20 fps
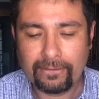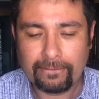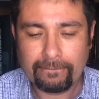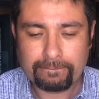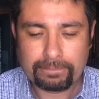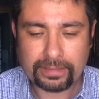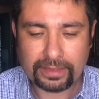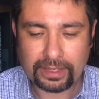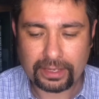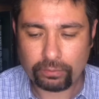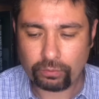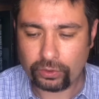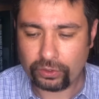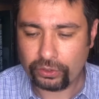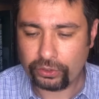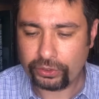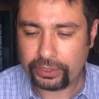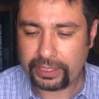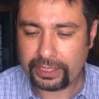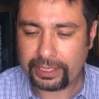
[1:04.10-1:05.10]
that we're
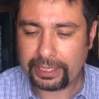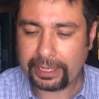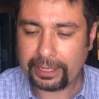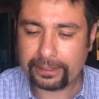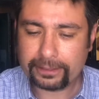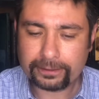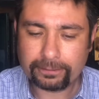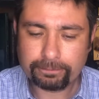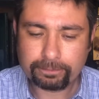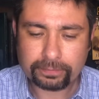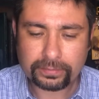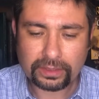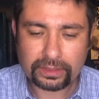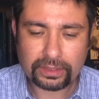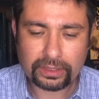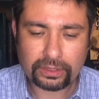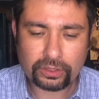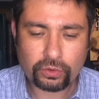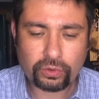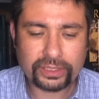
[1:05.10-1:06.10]
looking at.
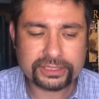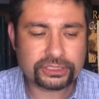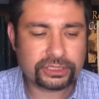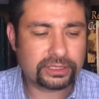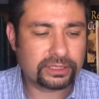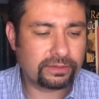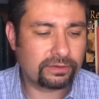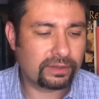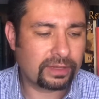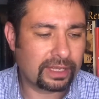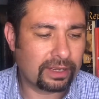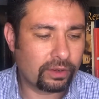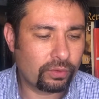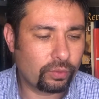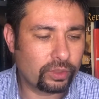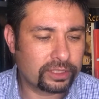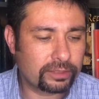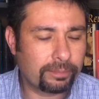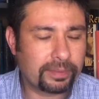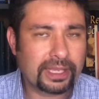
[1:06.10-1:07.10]
The question that I
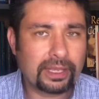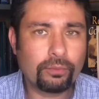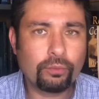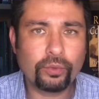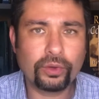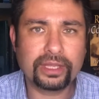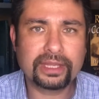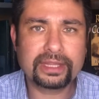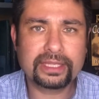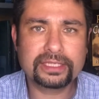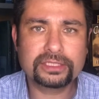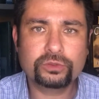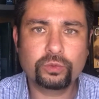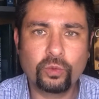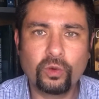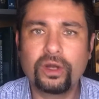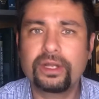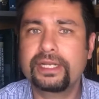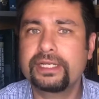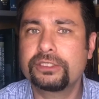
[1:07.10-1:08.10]
want to begin with is
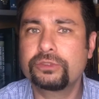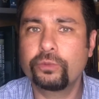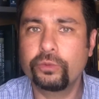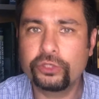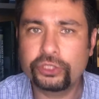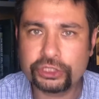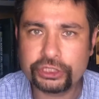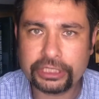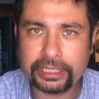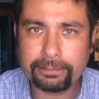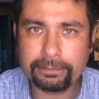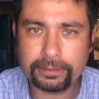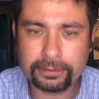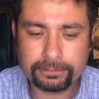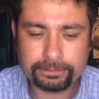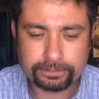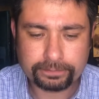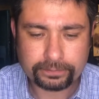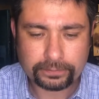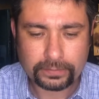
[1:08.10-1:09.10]
what is worship?
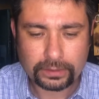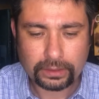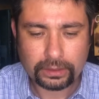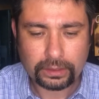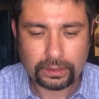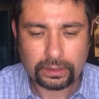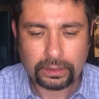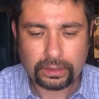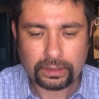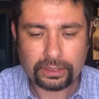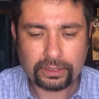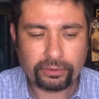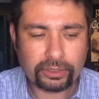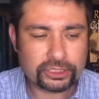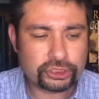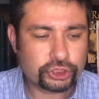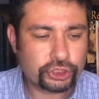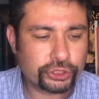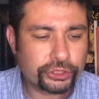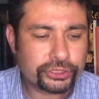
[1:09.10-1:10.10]
There are
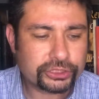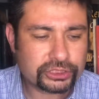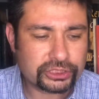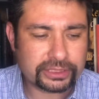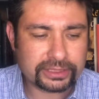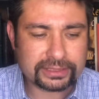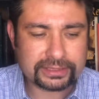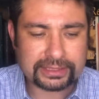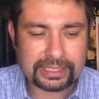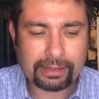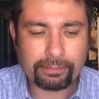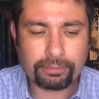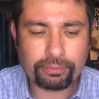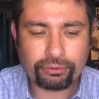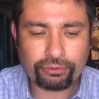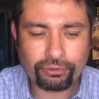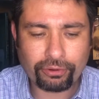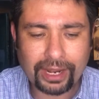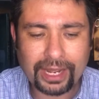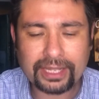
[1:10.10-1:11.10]
churches that
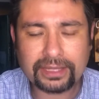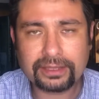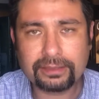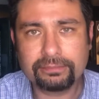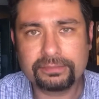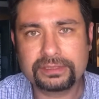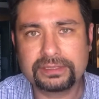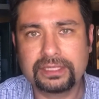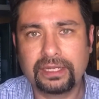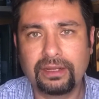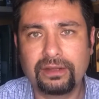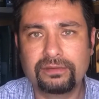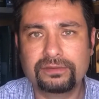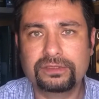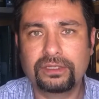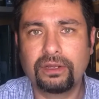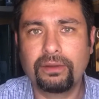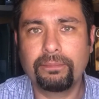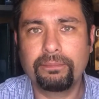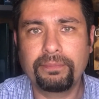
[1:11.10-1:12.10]
pride themselves
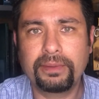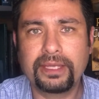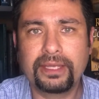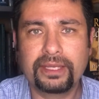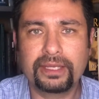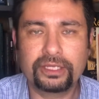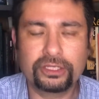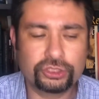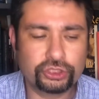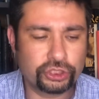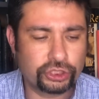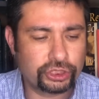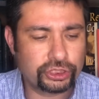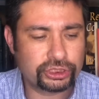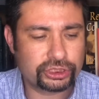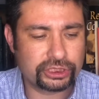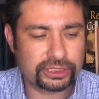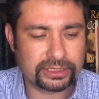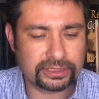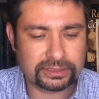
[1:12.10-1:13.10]
on being
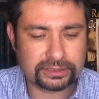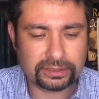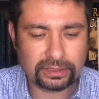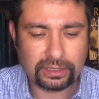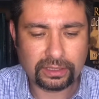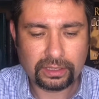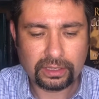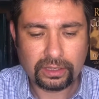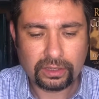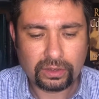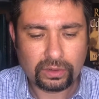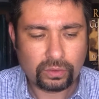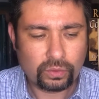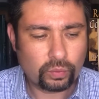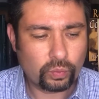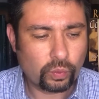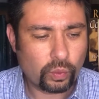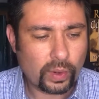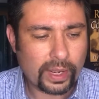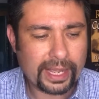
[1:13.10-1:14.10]
churches
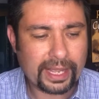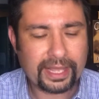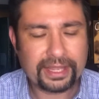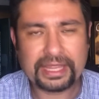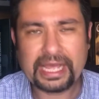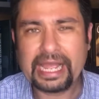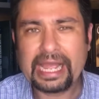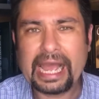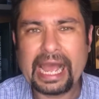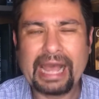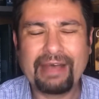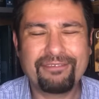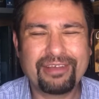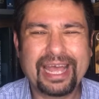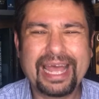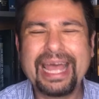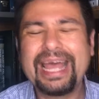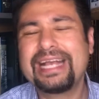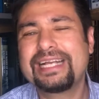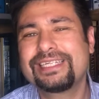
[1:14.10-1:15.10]
where they have
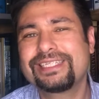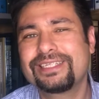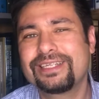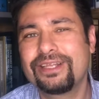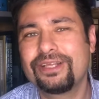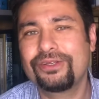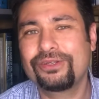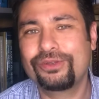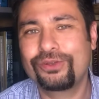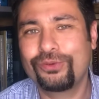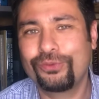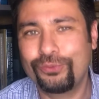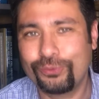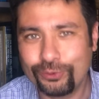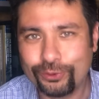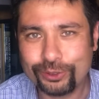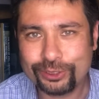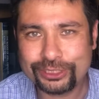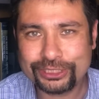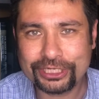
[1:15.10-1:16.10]
excellent
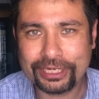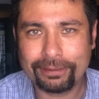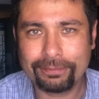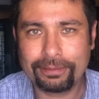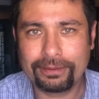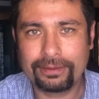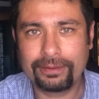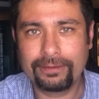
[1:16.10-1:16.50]
worship.